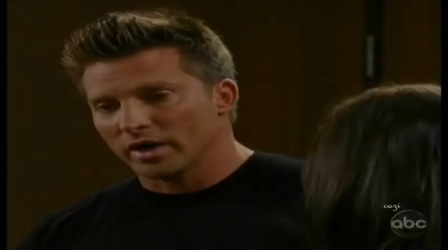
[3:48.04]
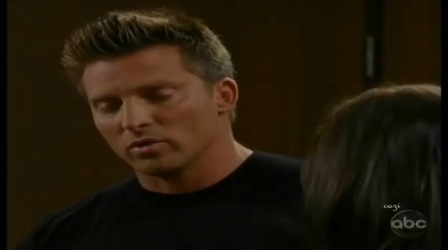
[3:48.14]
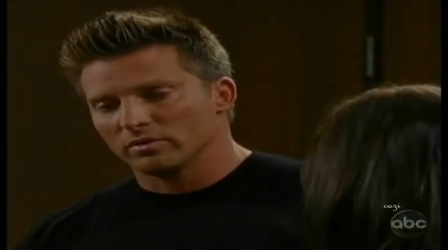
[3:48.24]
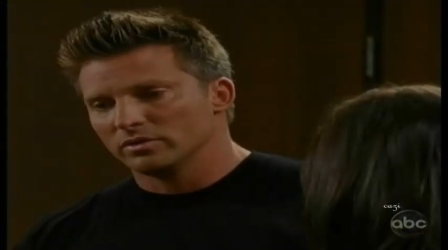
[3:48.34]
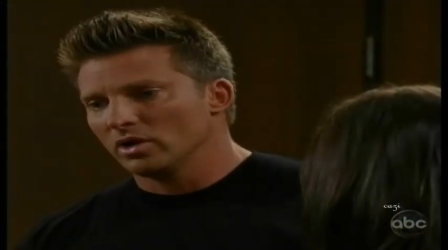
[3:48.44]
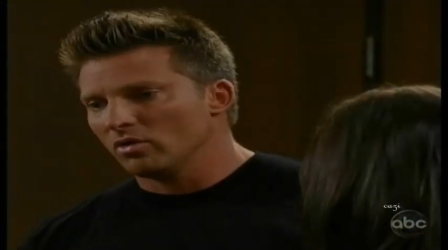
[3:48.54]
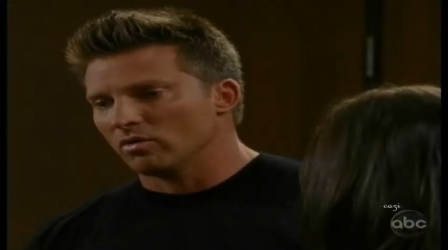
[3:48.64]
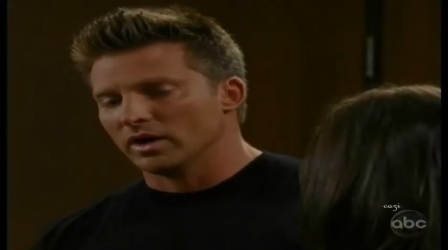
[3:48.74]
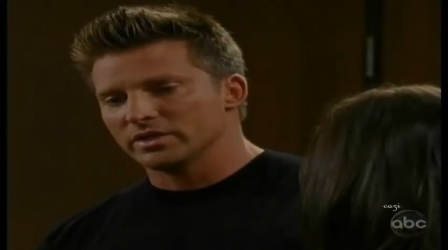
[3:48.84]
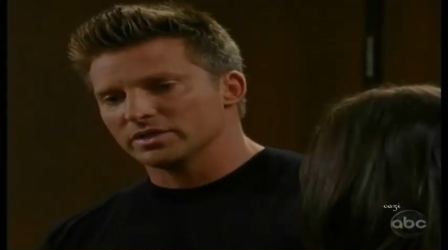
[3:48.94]
I don't
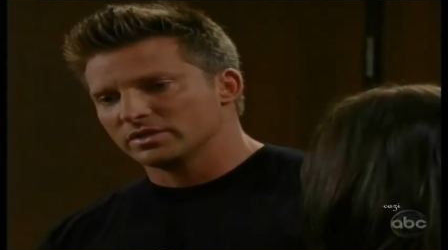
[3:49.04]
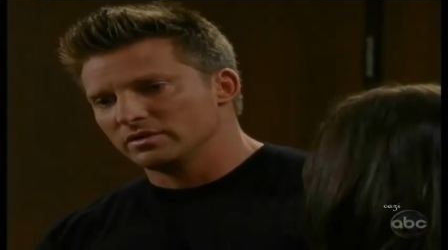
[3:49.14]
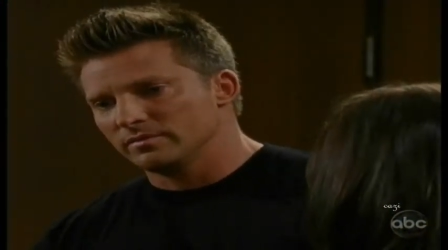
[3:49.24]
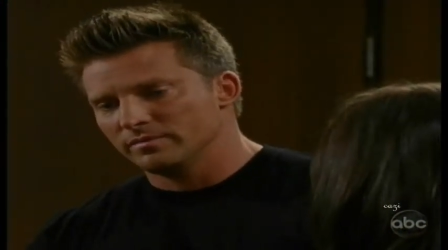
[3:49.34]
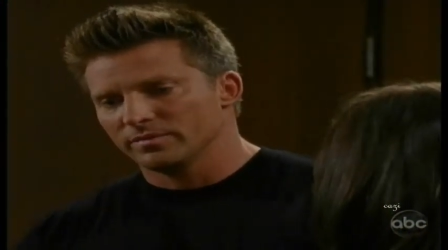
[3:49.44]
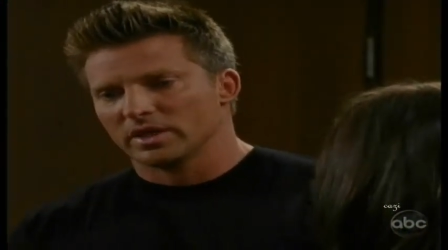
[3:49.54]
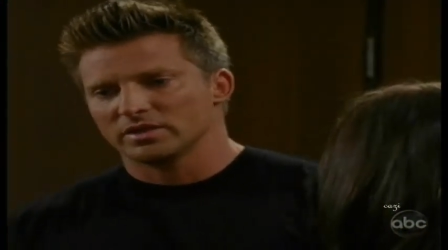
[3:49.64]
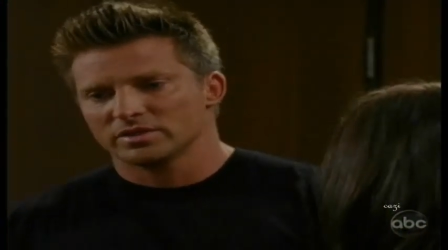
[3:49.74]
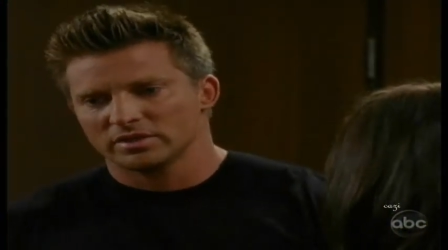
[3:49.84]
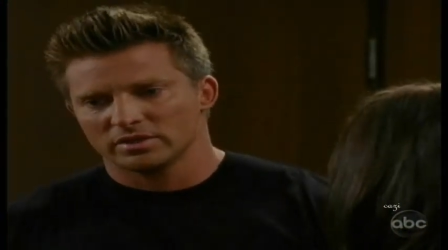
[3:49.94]
know. I just
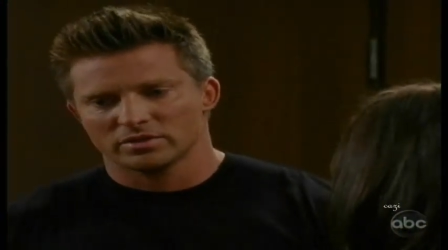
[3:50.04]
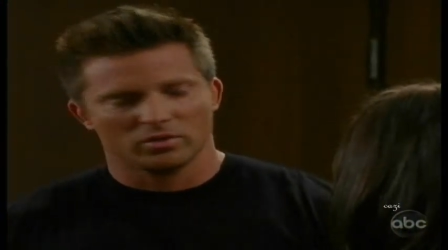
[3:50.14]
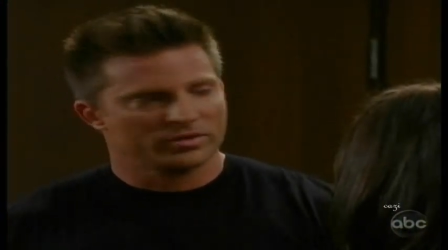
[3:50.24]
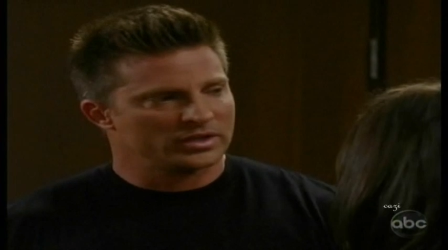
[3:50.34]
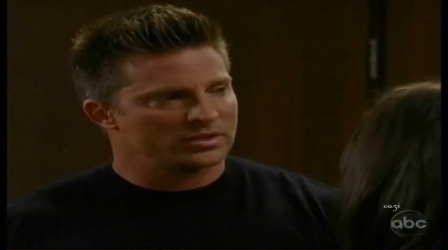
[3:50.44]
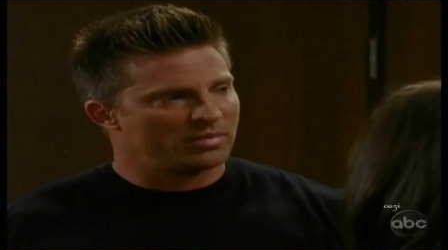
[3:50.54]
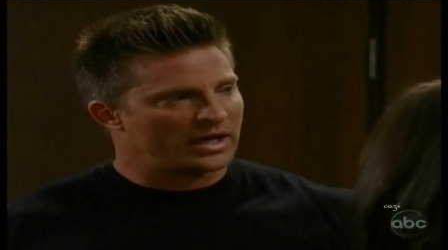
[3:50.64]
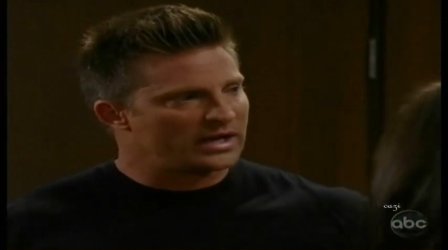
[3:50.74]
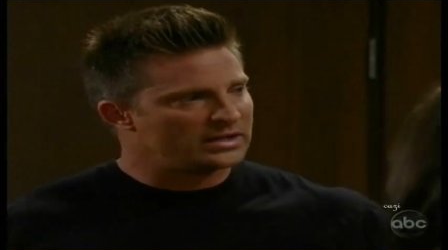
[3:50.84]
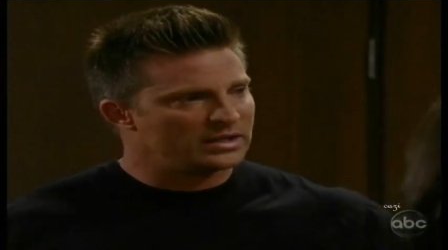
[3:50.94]
I just think this whole thing's a
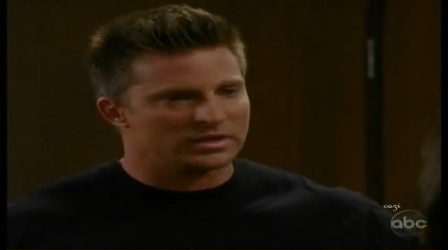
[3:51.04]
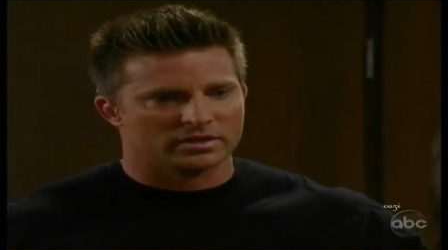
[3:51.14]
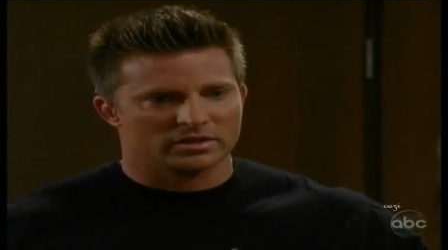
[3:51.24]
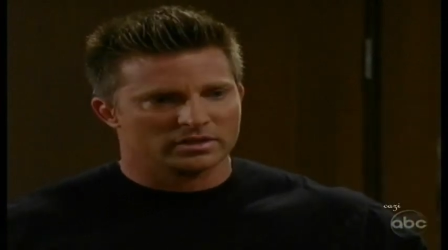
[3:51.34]
bad idea.